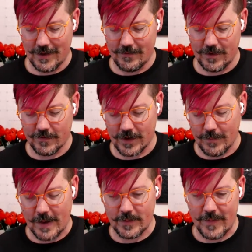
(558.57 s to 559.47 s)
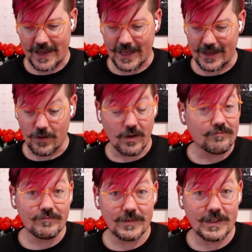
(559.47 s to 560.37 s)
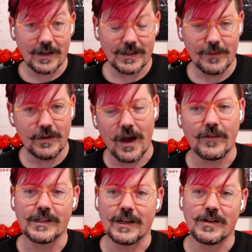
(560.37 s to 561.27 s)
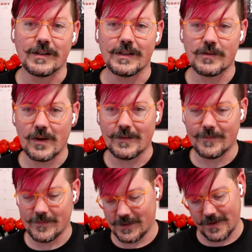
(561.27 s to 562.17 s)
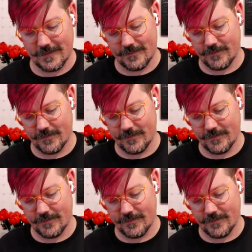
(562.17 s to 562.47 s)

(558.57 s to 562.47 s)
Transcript: feel free to pop them back in or start some new conversations as well. So